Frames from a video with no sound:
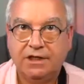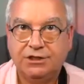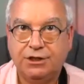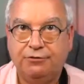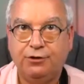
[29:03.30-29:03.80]

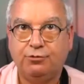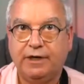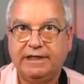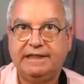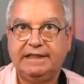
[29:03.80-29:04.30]
So if you're
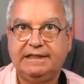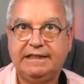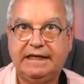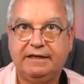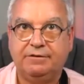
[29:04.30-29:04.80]
writing this
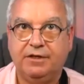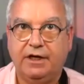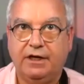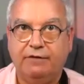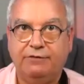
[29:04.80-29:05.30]
down,
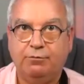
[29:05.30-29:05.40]
uh, if you're